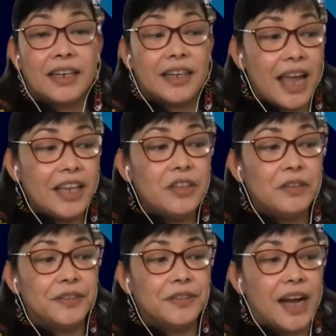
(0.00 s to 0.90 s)
kind
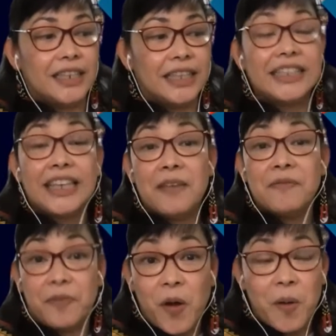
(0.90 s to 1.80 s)
of gun it came
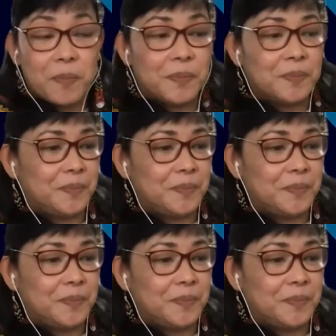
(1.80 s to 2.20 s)
from.